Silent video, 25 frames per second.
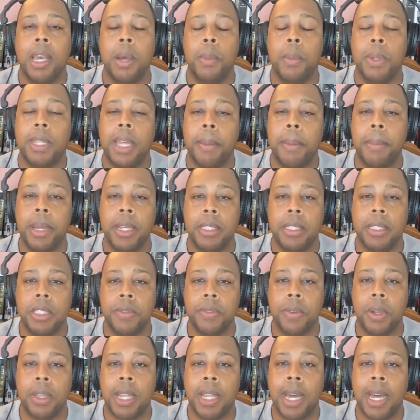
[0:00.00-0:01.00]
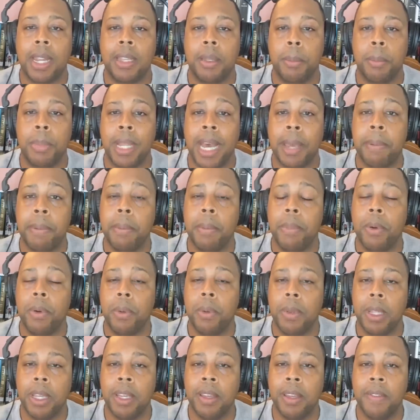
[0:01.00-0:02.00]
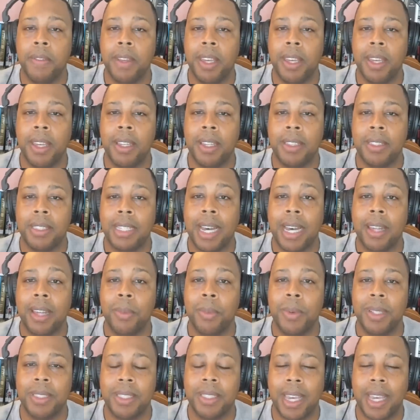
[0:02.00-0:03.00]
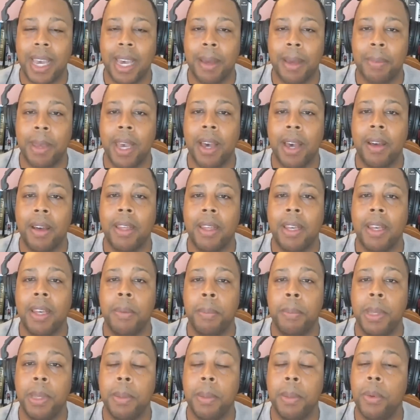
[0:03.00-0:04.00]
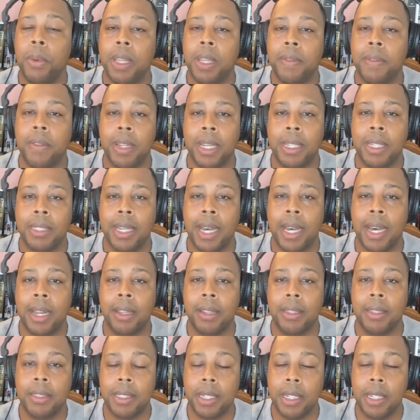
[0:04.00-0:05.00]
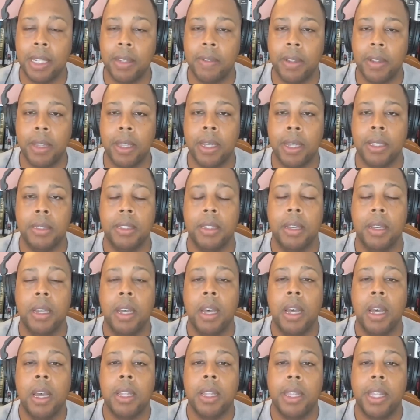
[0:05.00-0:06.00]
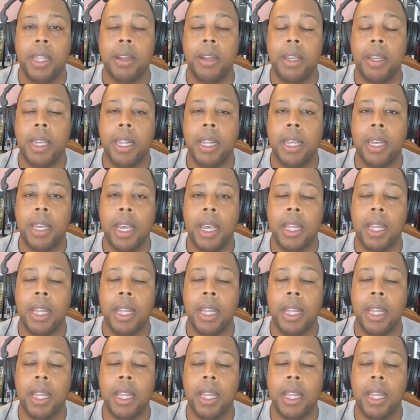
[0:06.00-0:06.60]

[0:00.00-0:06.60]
And what that means is for a lot of the black people who live in Southwest DeKalb County and people who live on that side of the city of Atlanta, Atlanta, they're getting